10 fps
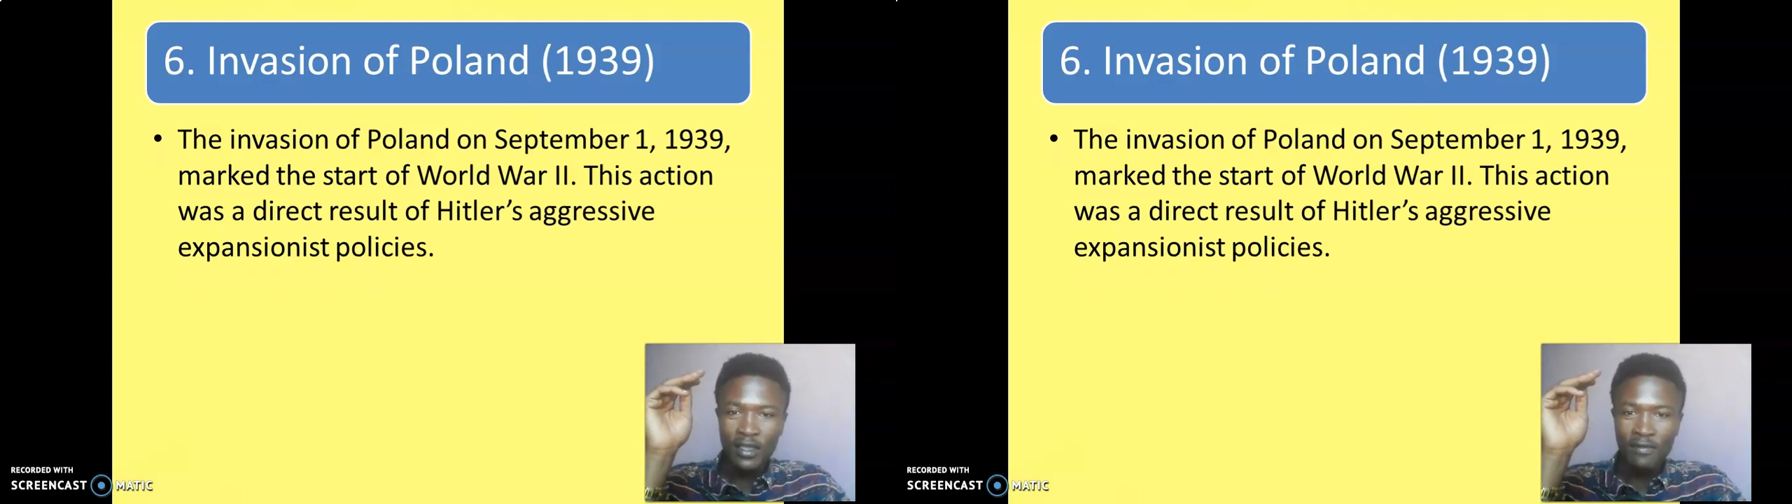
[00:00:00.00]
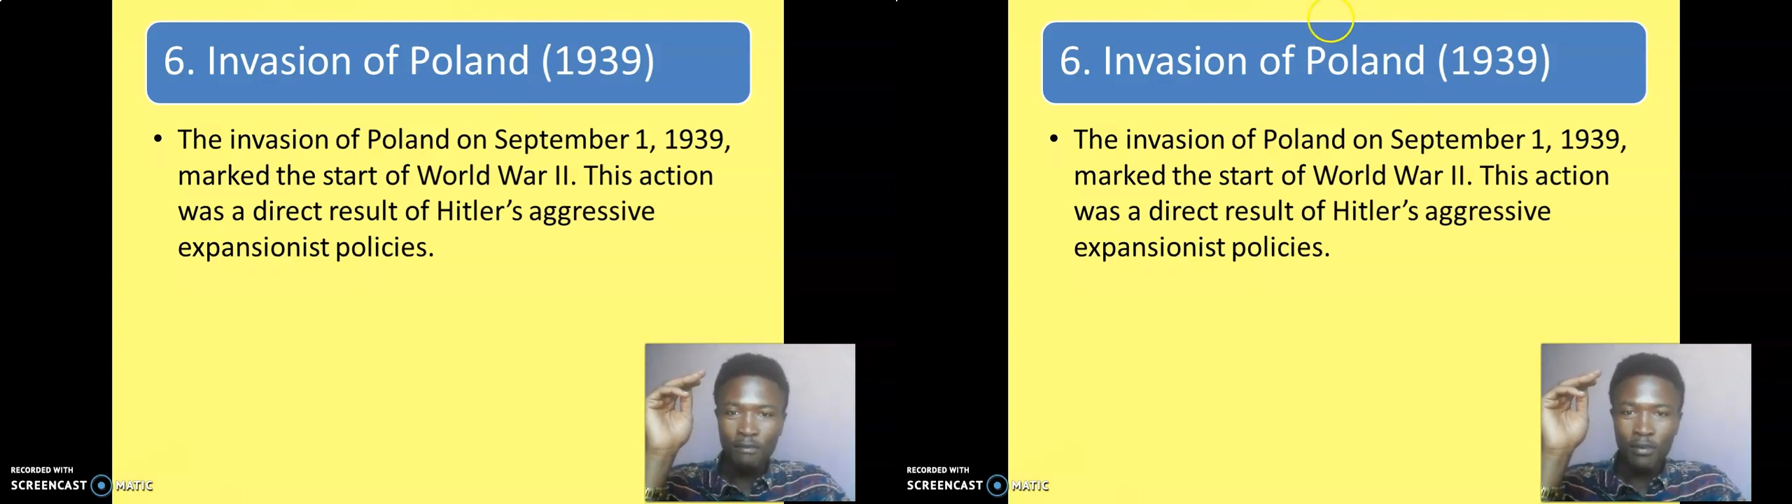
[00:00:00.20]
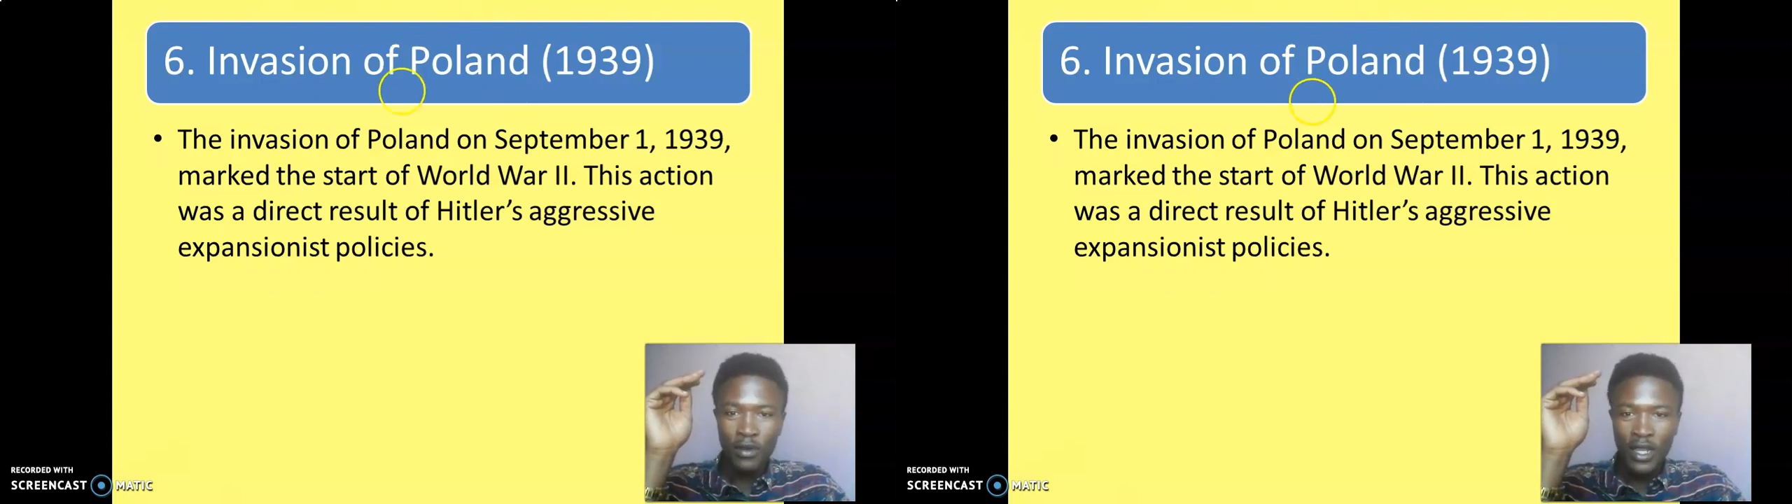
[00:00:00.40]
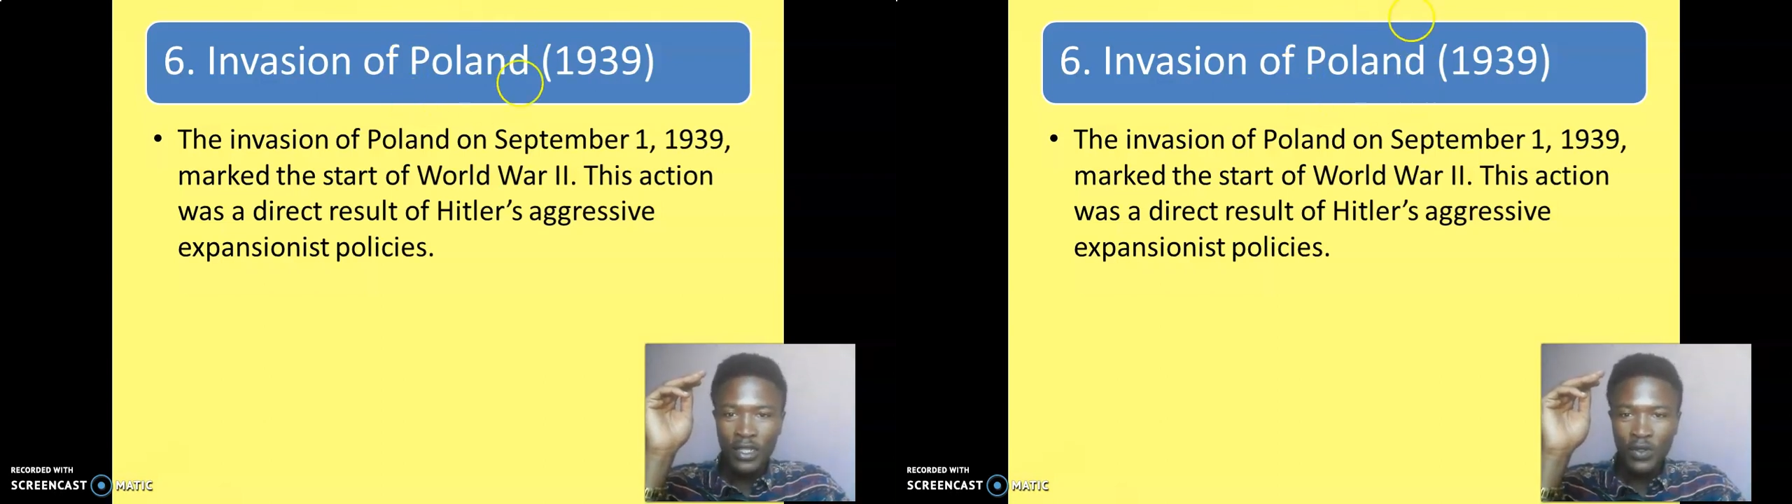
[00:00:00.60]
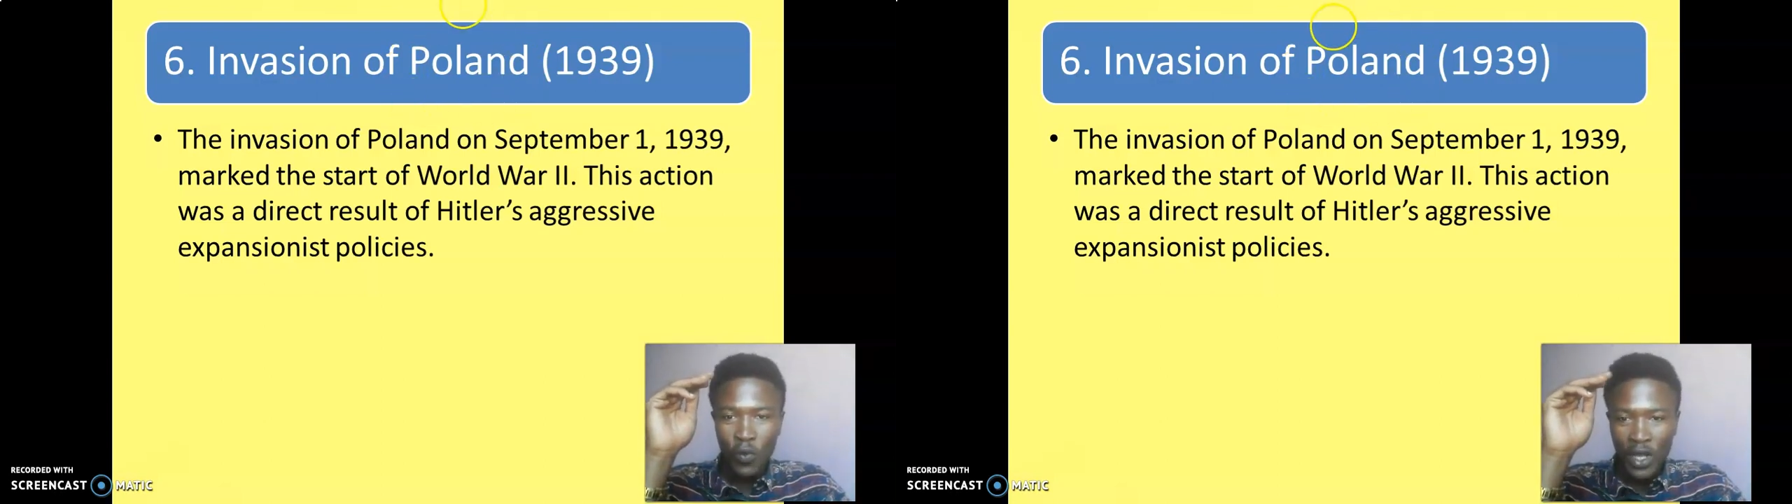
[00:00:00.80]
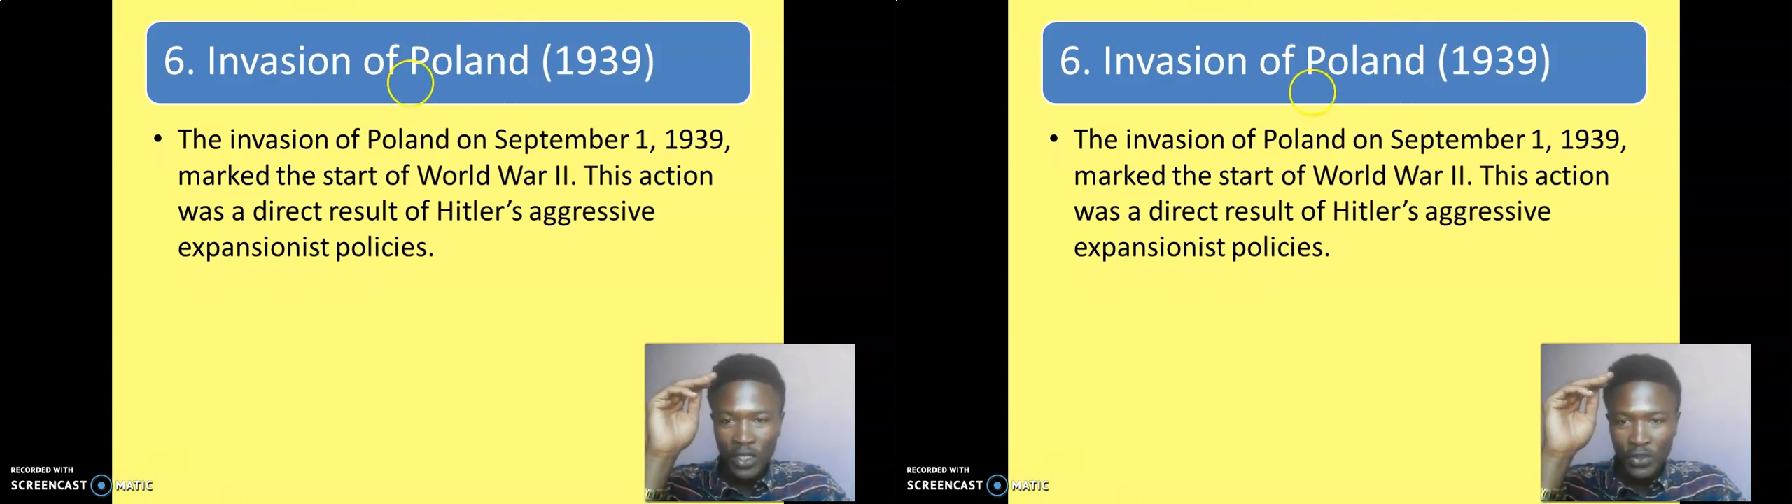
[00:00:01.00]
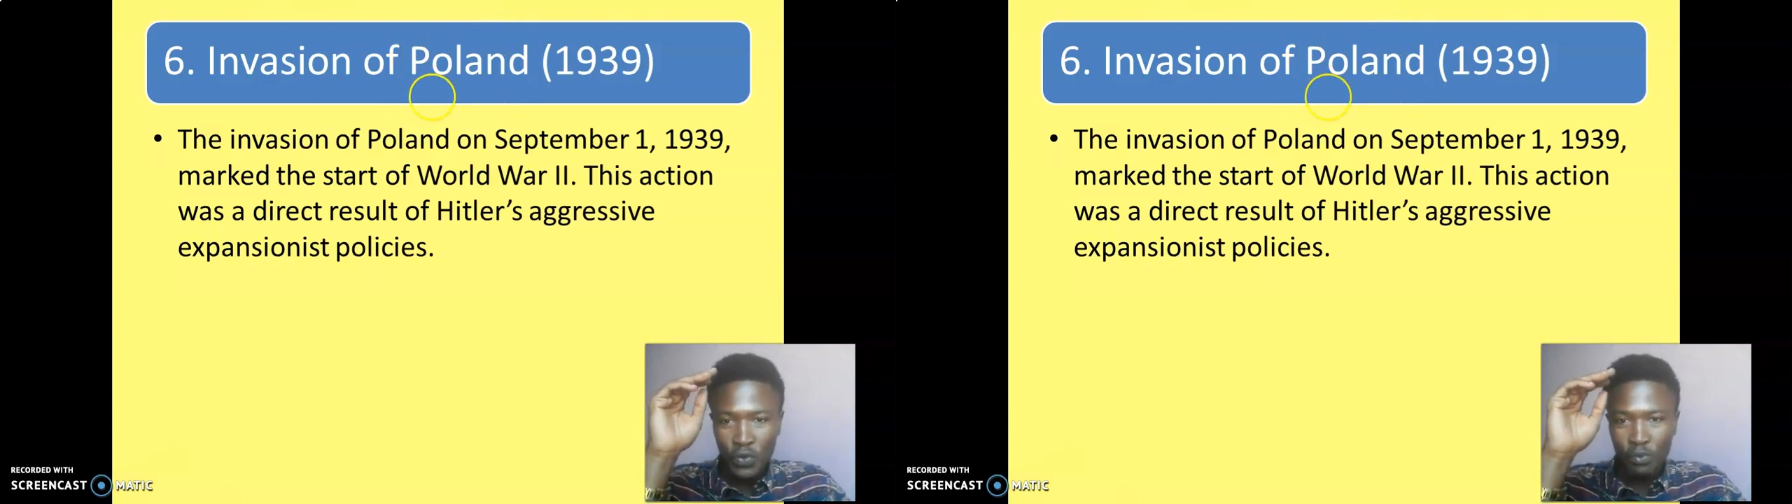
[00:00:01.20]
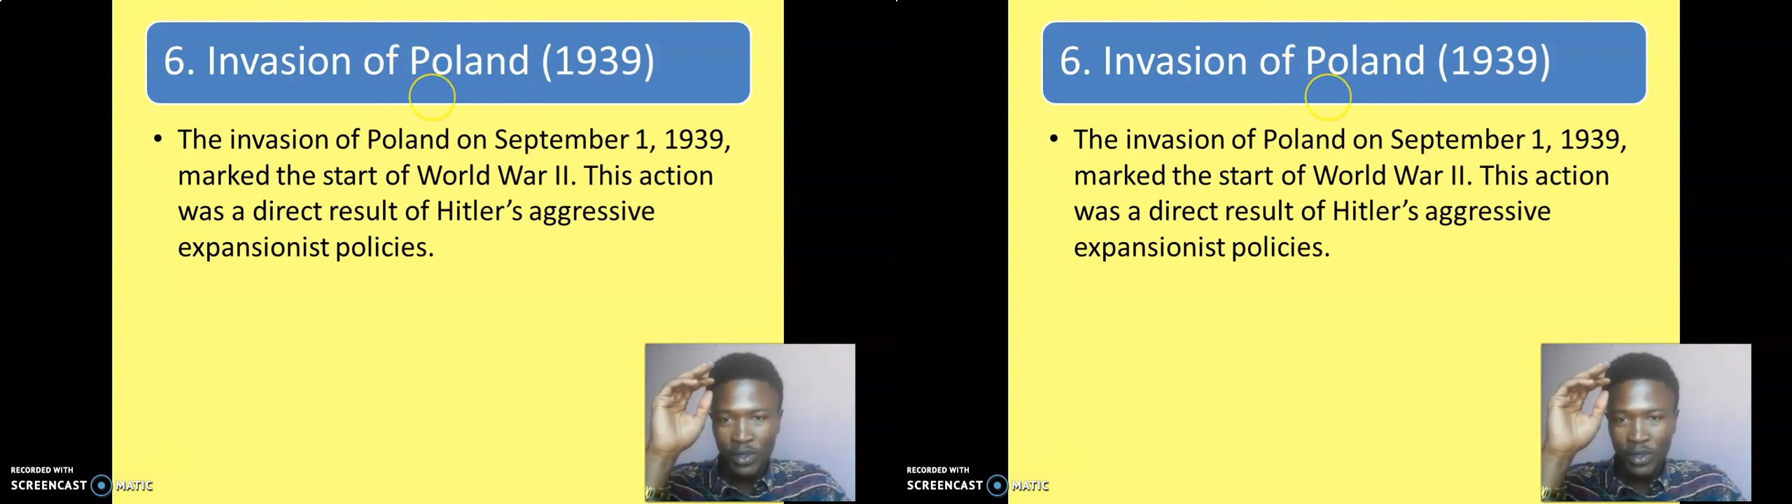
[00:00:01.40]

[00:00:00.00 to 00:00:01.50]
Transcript: if Poland was to